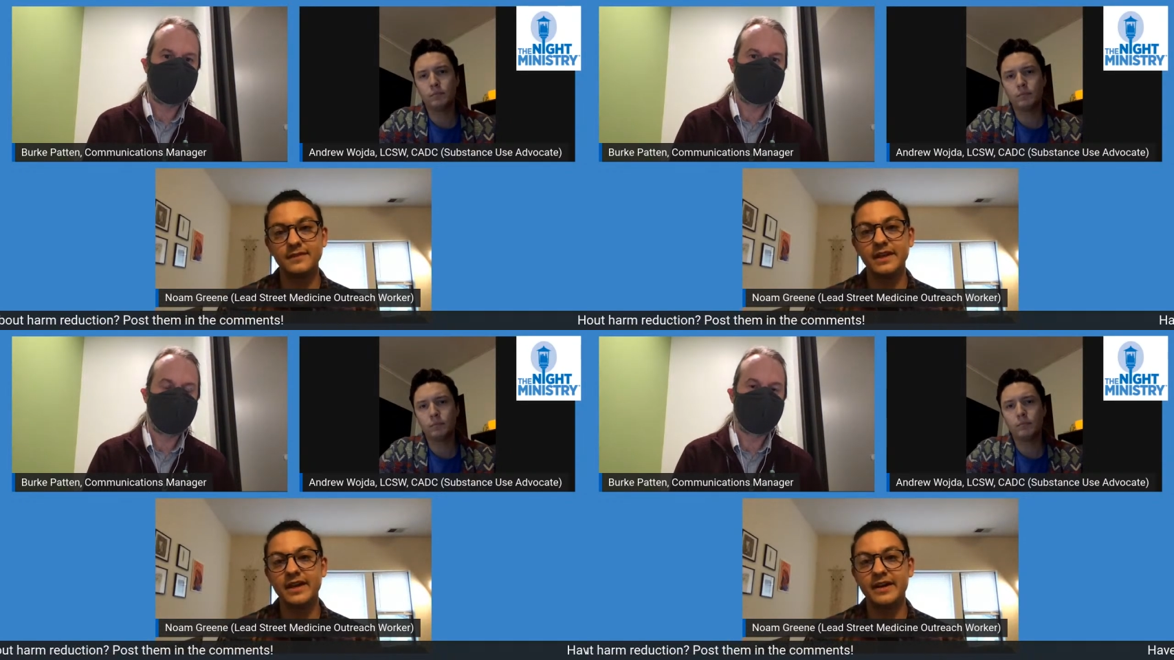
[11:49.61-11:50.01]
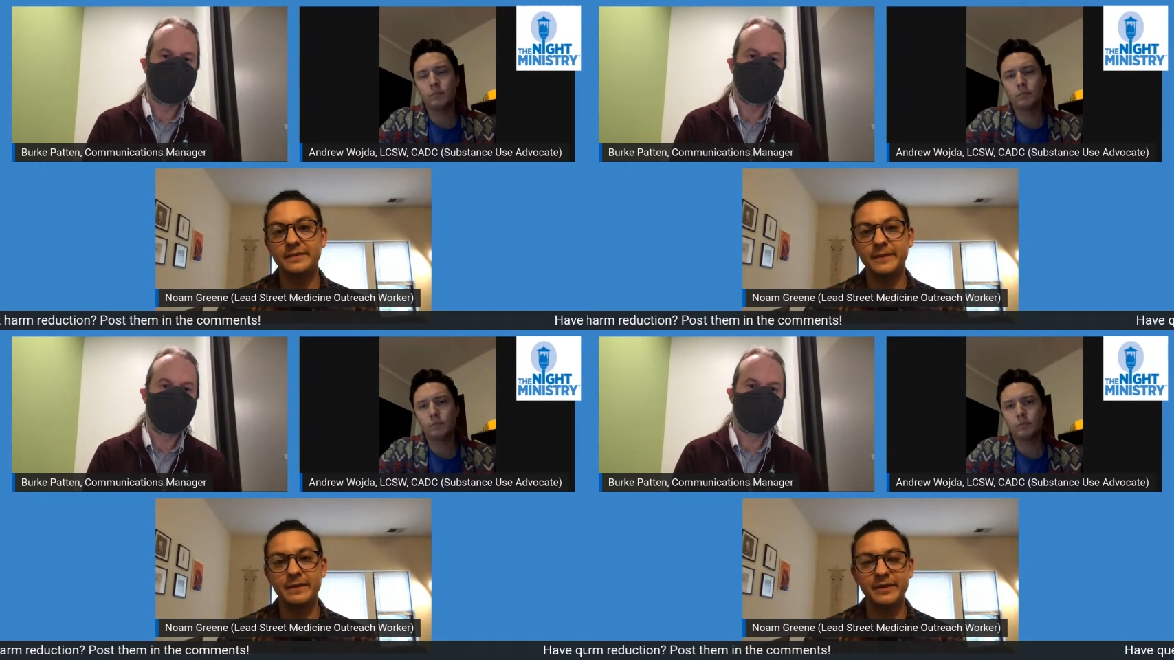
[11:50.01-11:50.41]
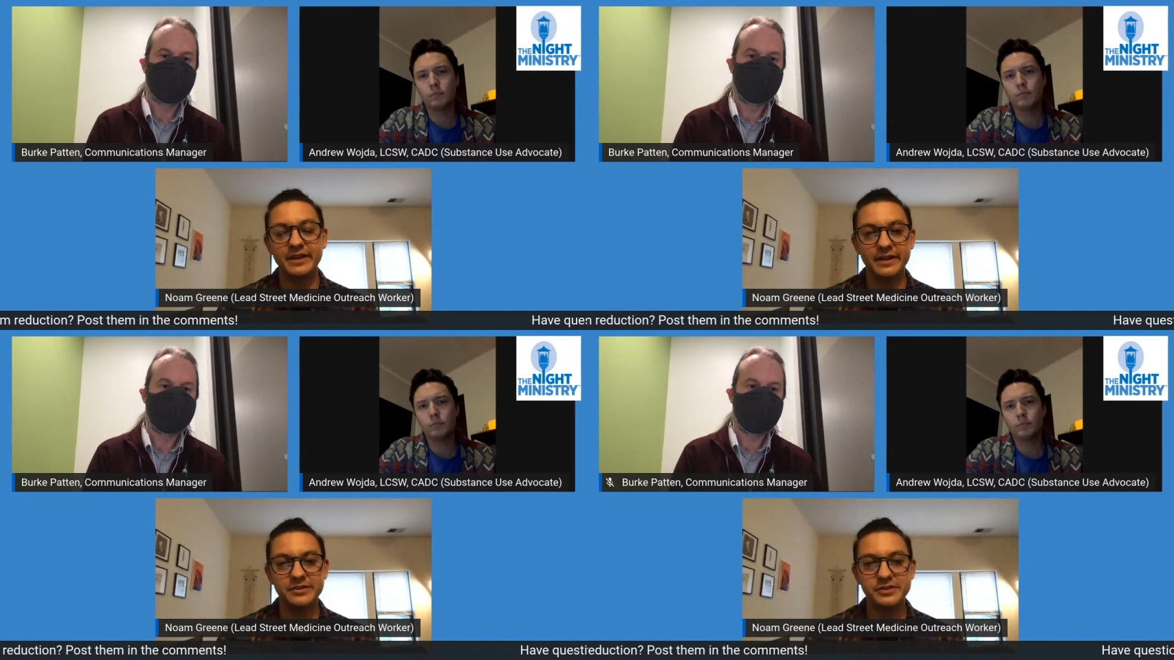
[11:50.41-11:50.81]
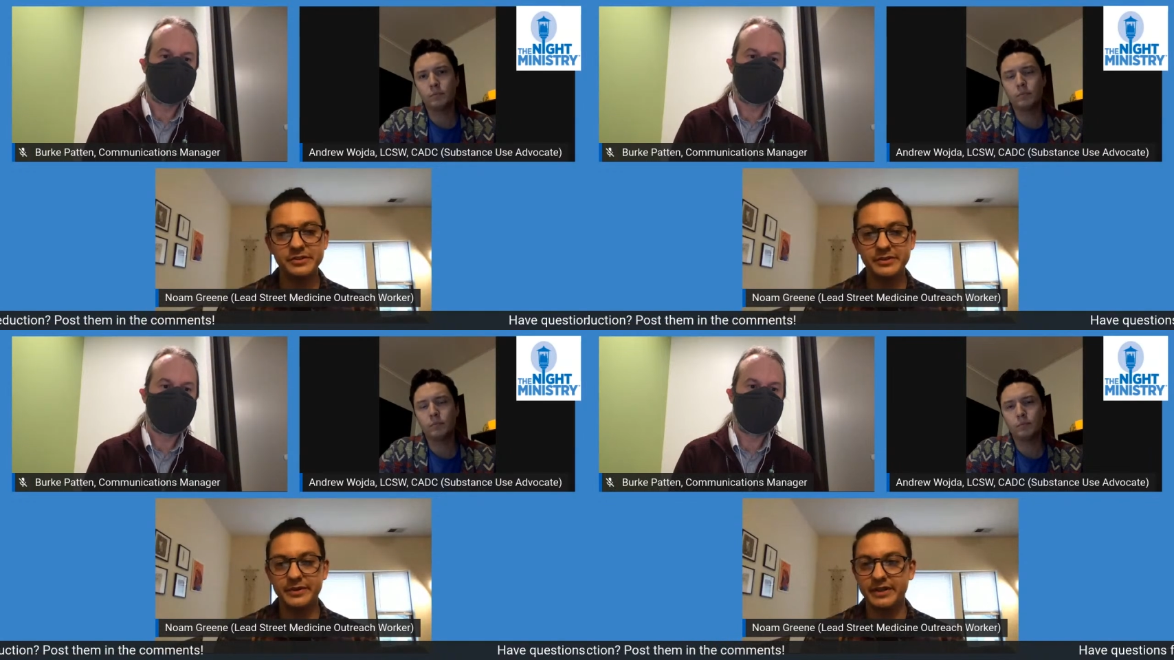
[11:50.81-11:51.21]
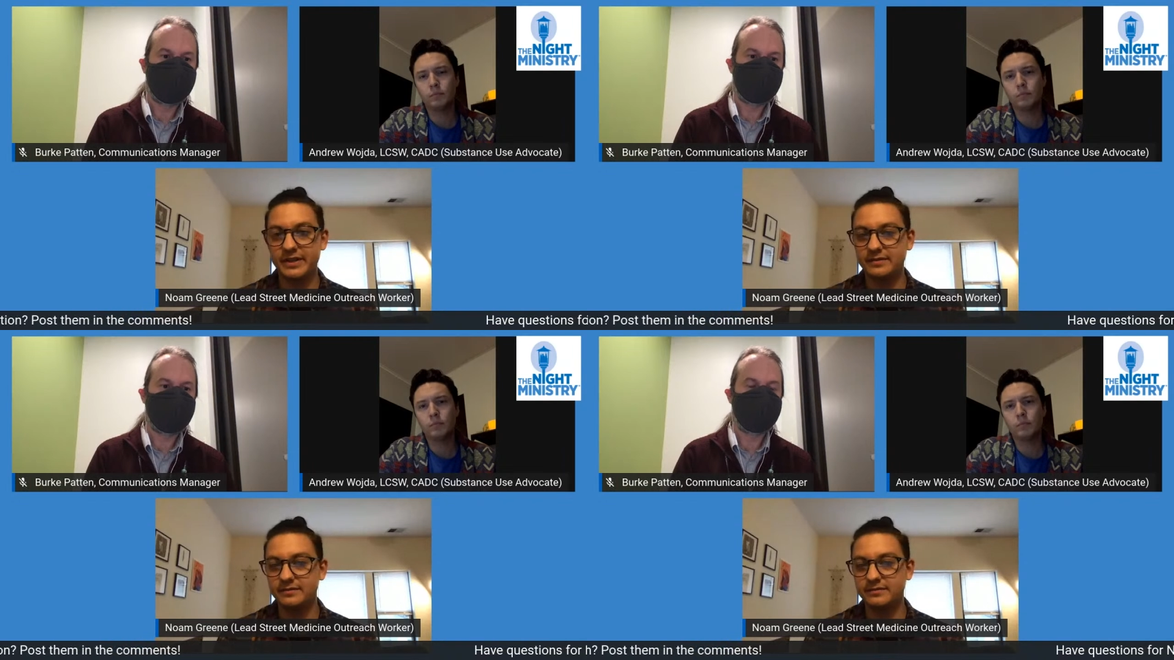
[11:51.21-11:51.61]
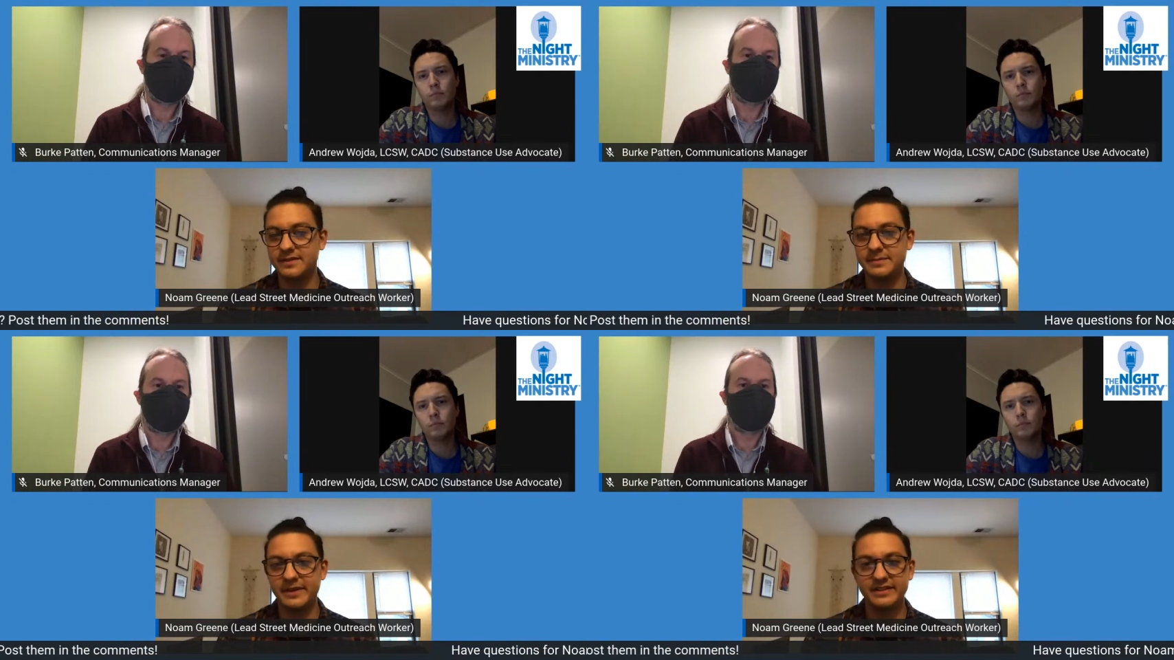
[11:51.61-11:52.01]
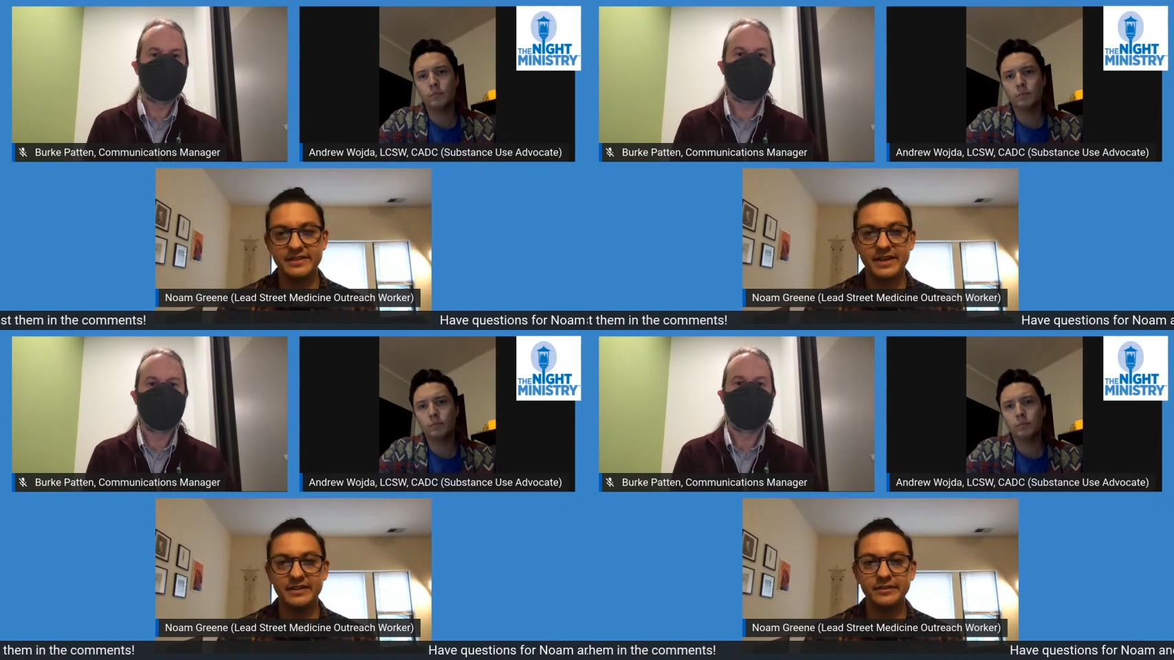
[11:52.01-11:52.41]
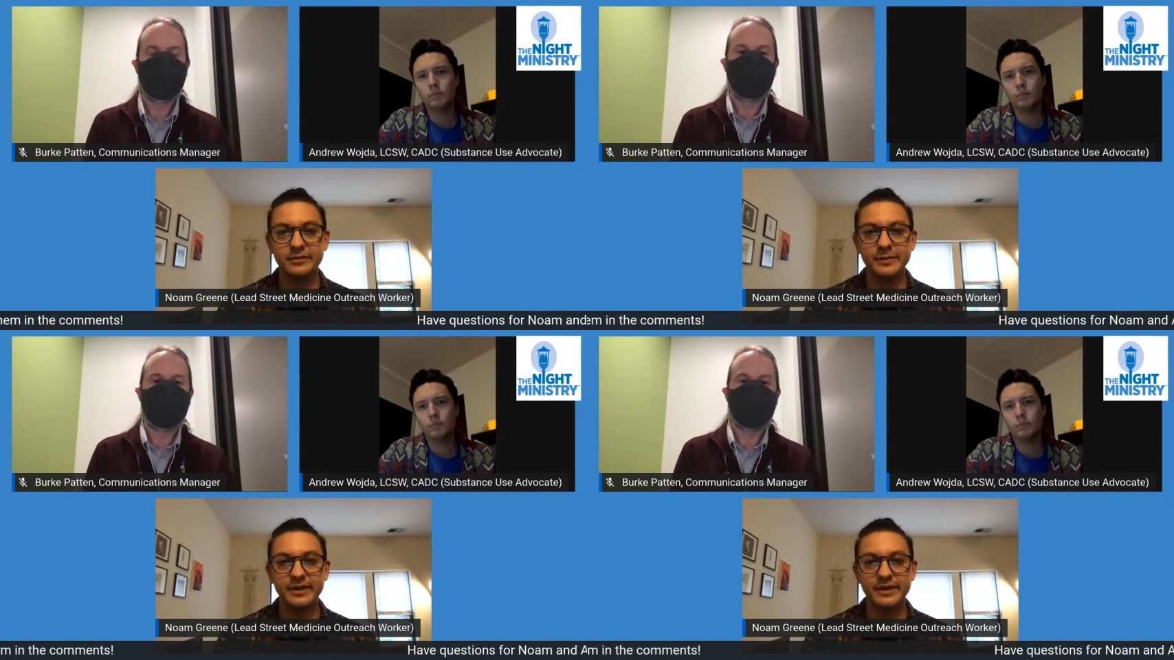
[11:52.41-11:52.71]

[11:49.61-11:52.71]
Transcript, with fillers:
Speaker 1: Yeah, I mean, Andrew, do you want to speak to that a little